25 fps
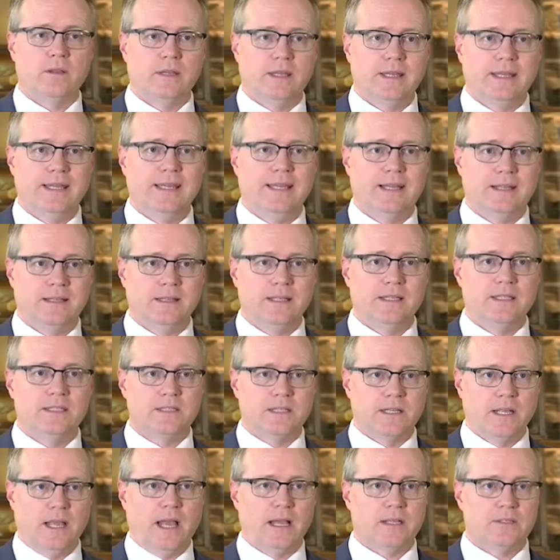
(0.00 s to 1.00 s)
the
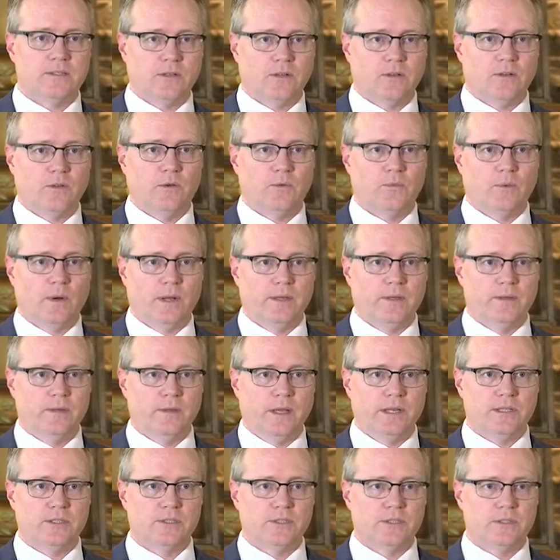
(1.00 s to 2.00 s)
ecclesiastical
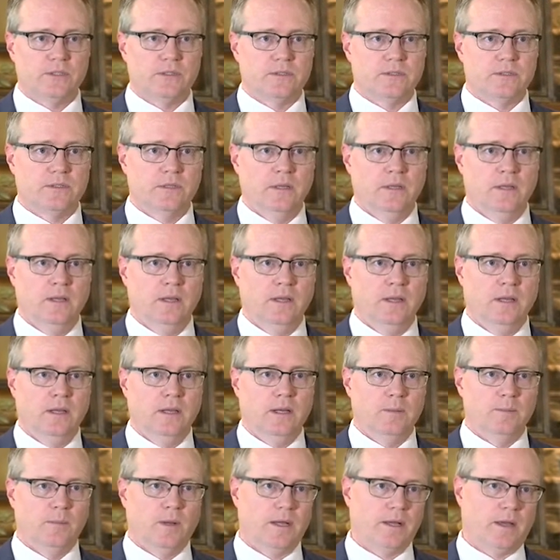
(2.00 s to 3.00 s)
regulations.
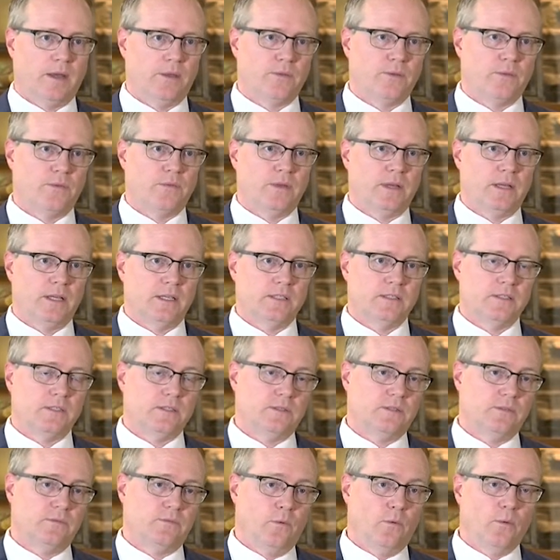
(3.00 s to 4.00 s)
Among other
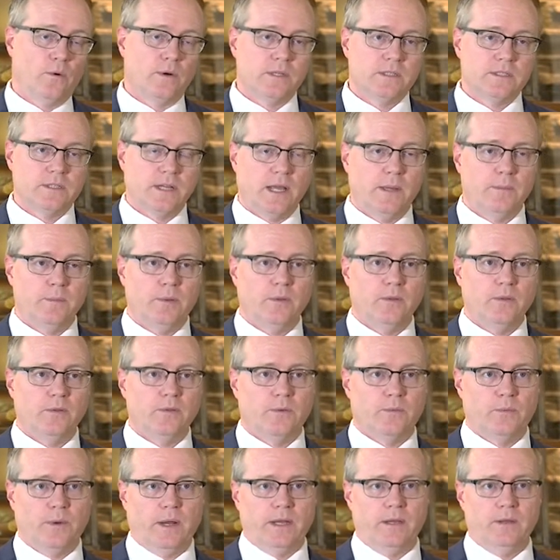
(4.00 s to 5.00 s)
things, for example,
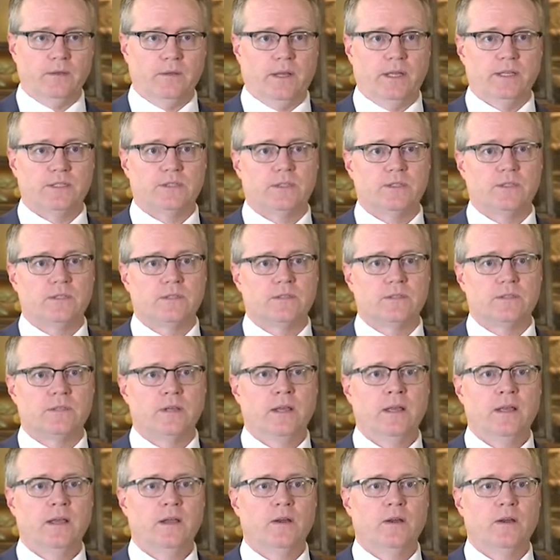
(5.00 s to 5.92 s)
the regulations